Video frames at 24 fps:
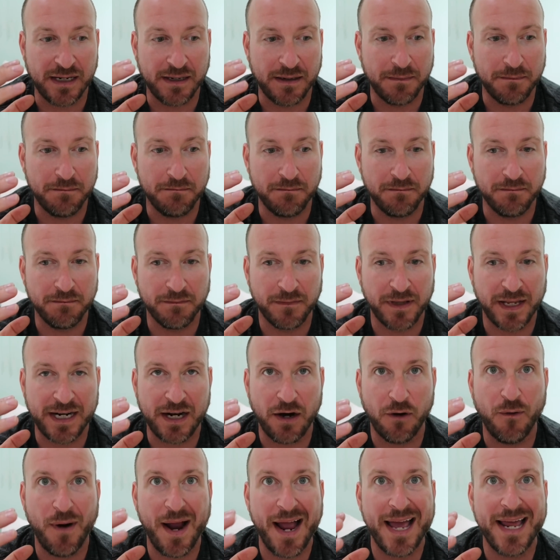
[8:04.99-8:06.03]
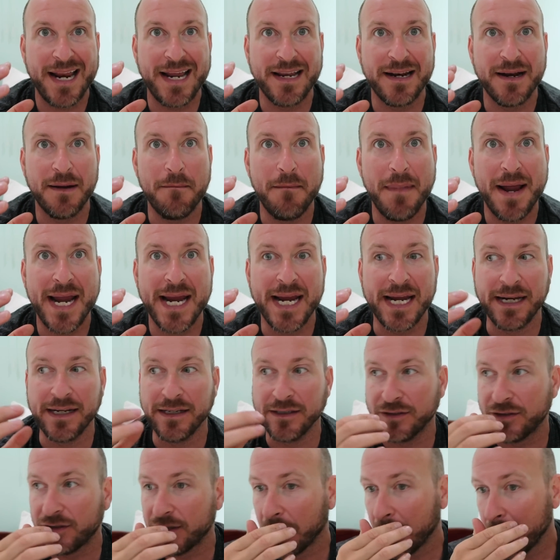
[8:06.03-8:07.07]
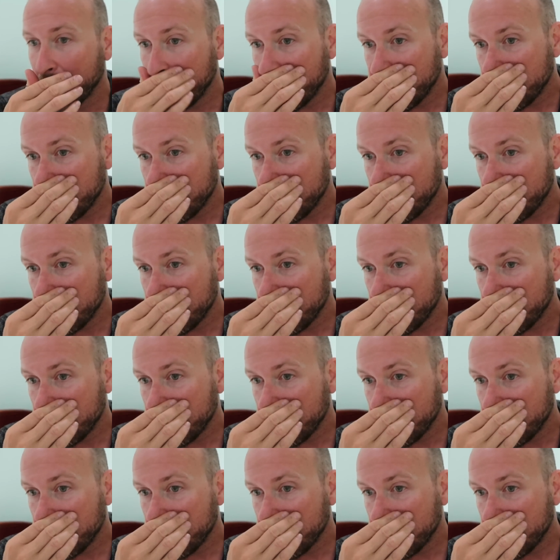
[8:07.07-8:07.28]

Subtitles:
a rat in a maze.